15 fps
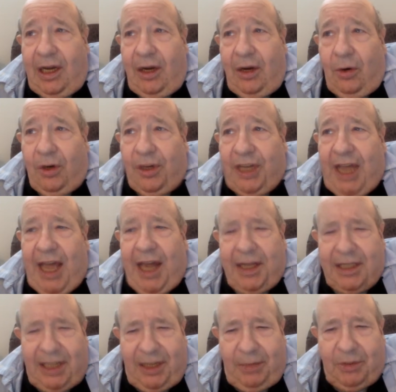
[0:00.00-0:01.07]
or the
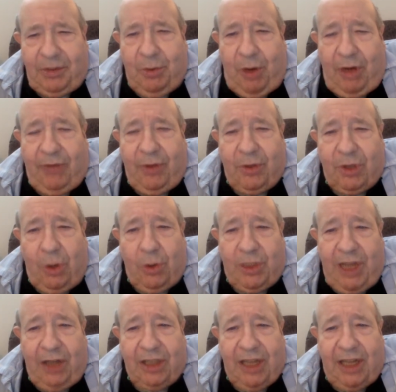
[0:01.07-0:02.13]
Edison. It was one of those
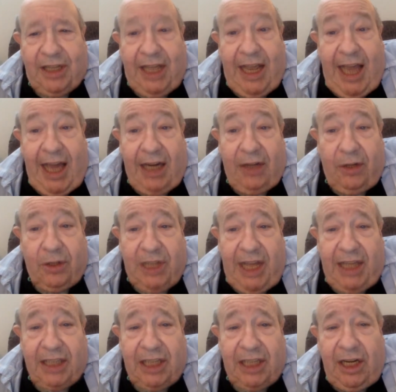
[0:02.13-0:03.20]
hotels that they had in those
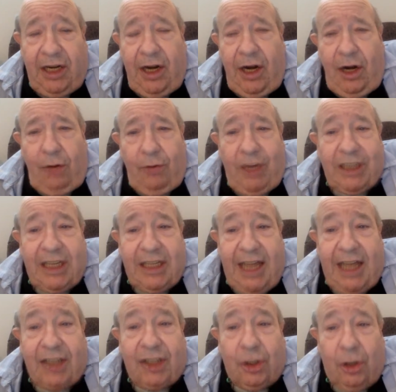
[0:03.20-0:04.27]
days,
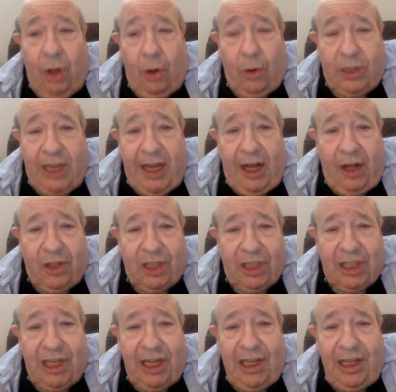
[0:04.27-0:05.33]
residential
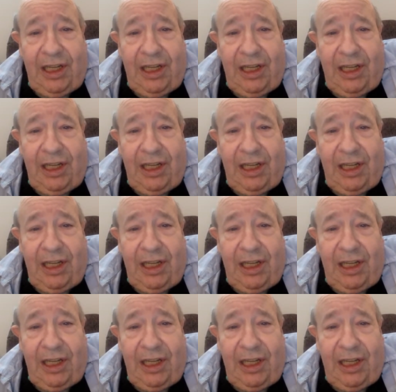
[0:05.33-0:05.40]
hotels.